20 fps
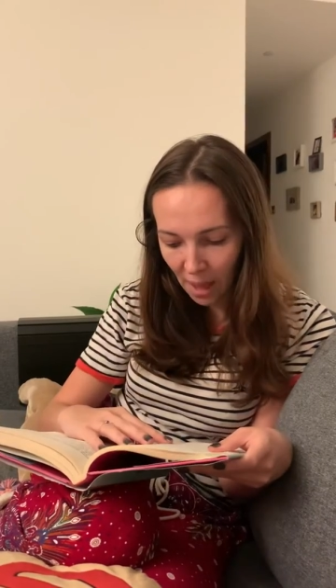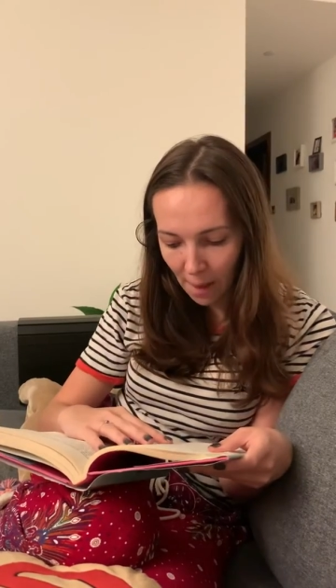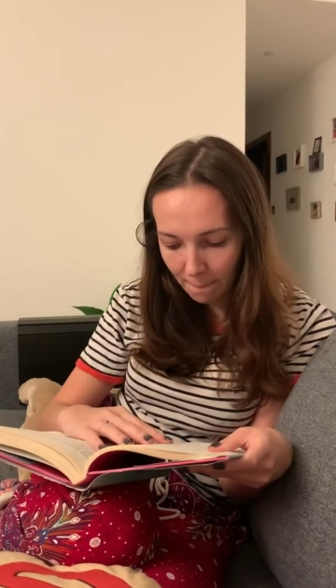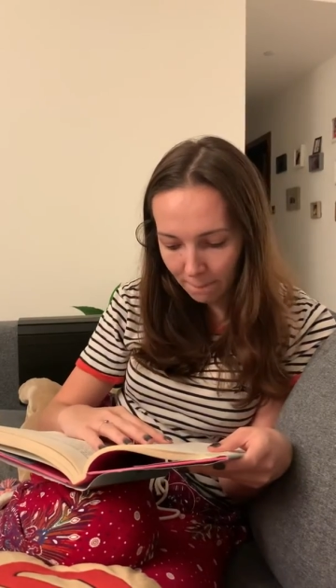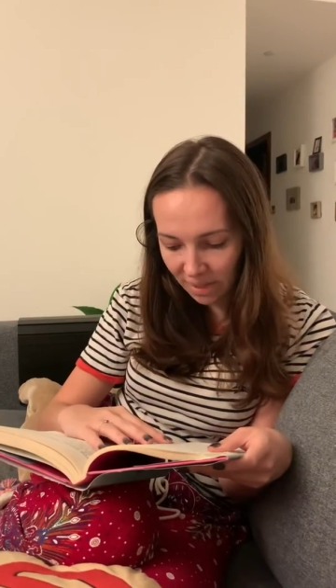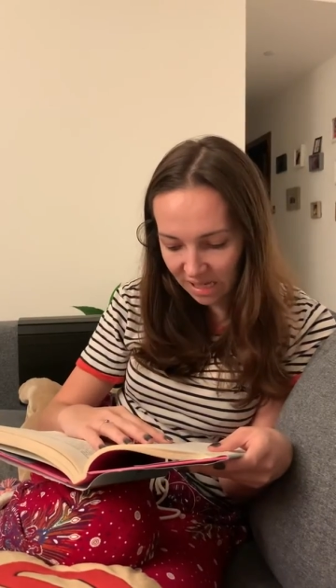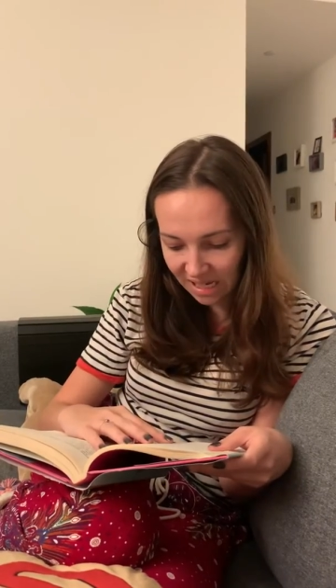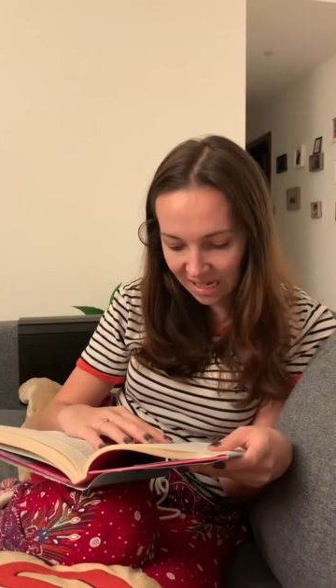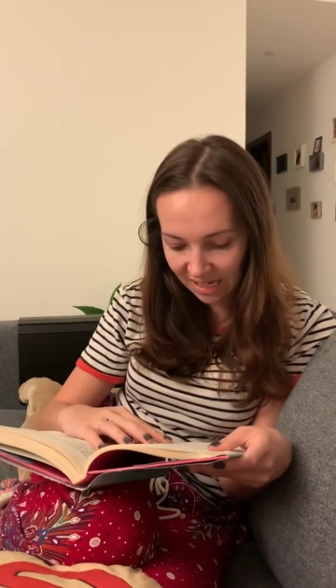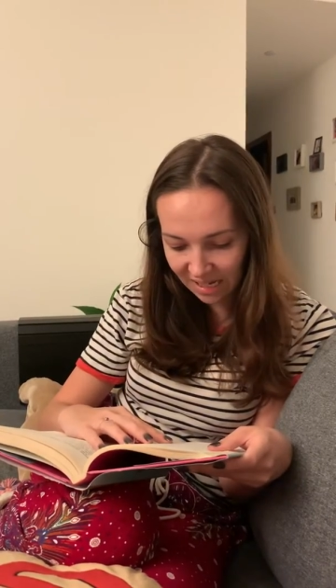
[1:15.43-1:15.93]

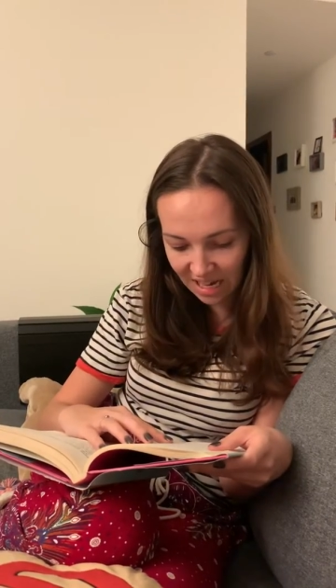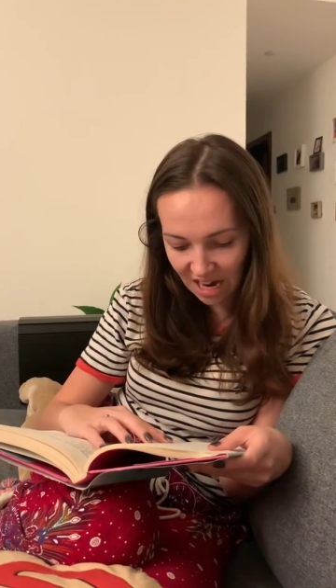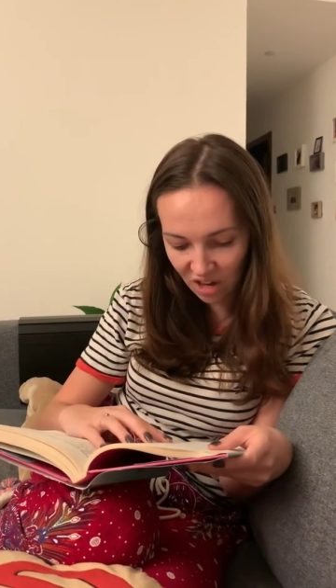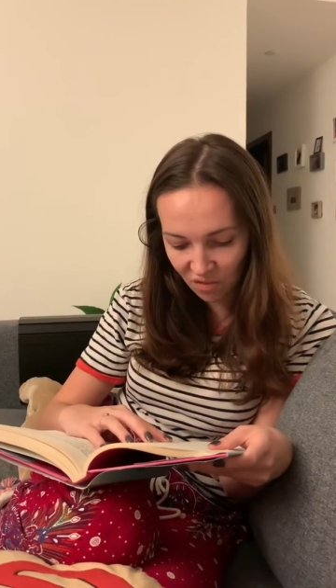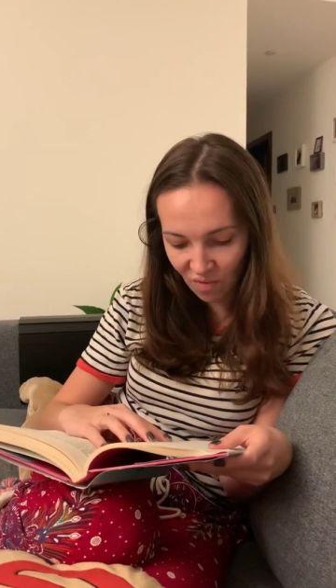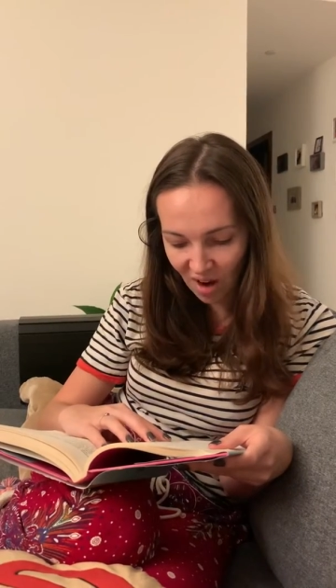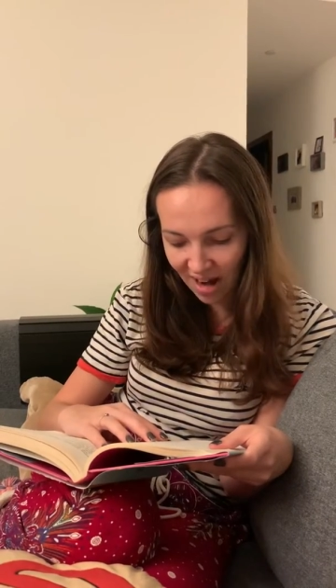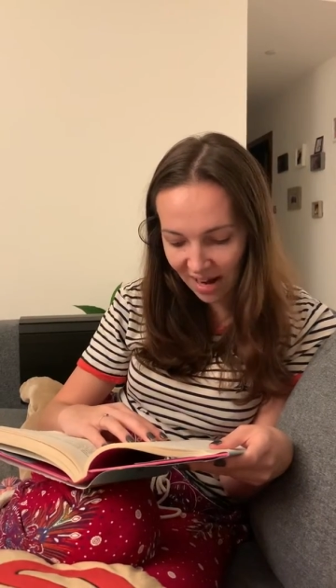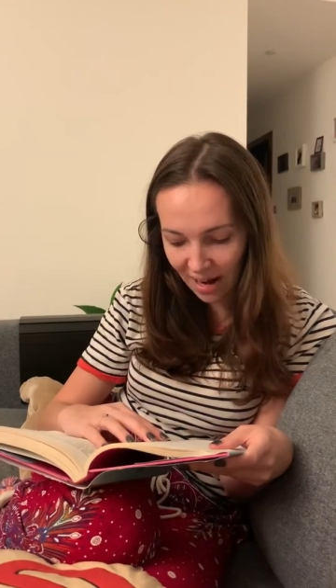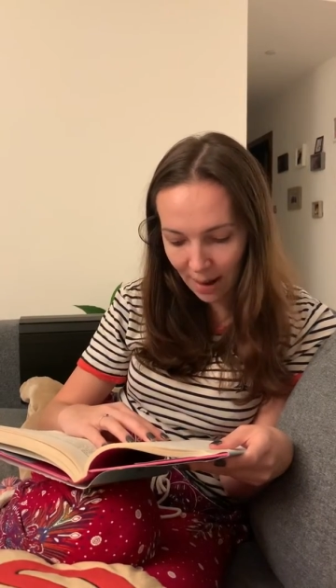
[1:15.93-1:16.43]
Matilda had
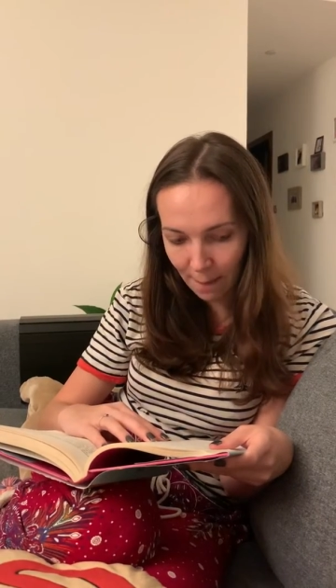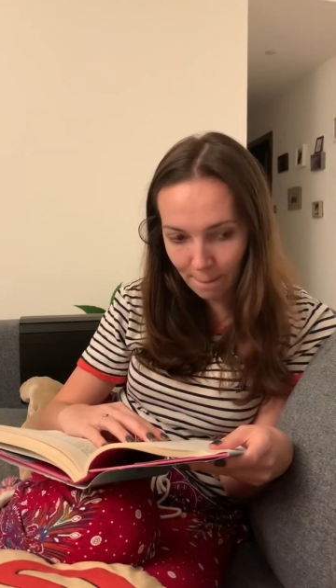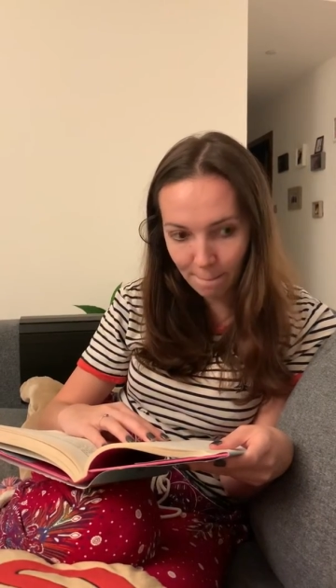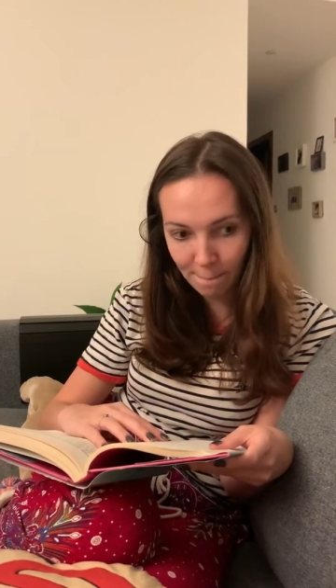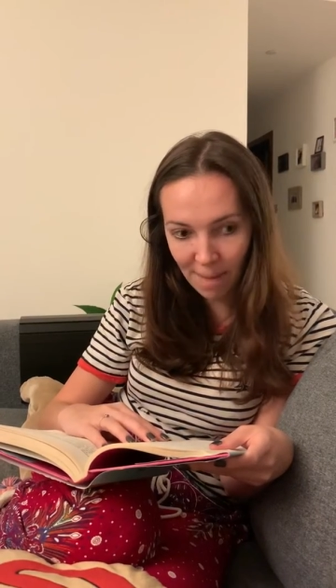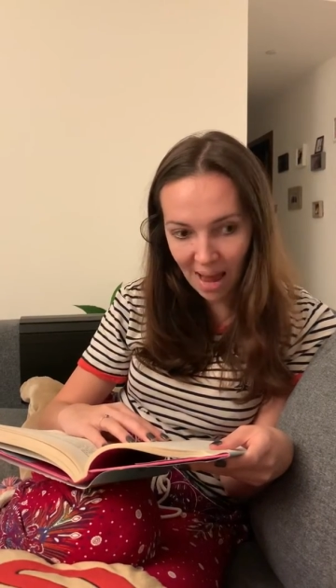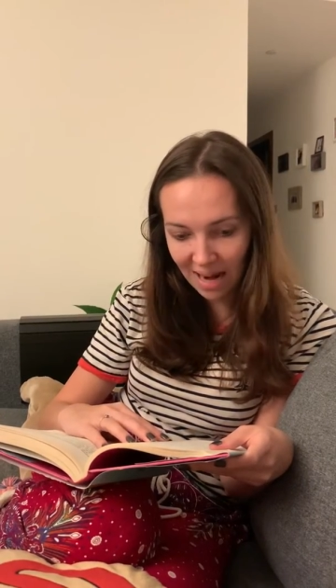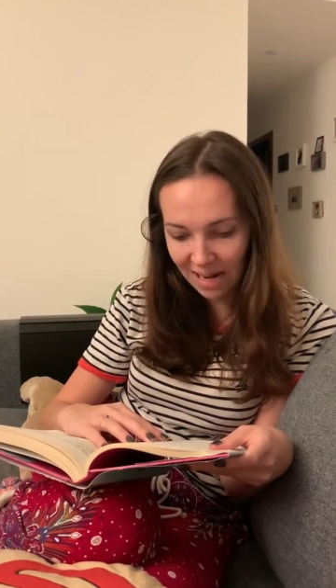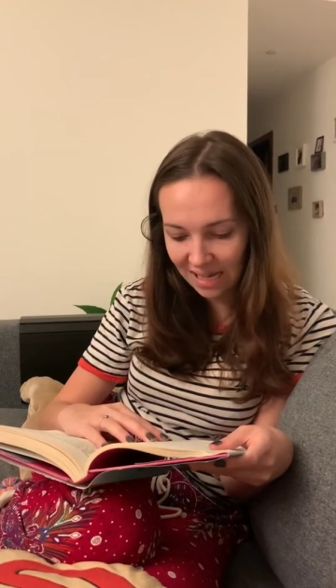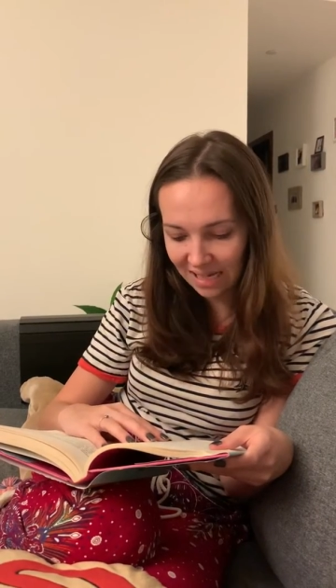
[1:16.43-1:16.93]
read it
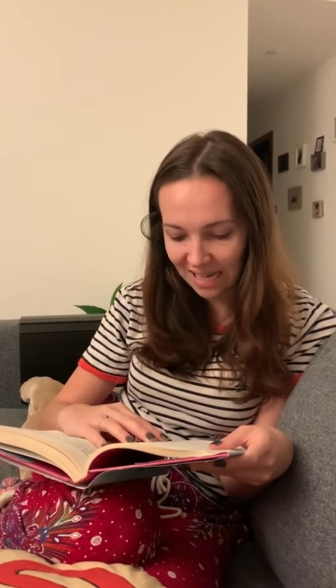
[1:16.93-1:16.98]
many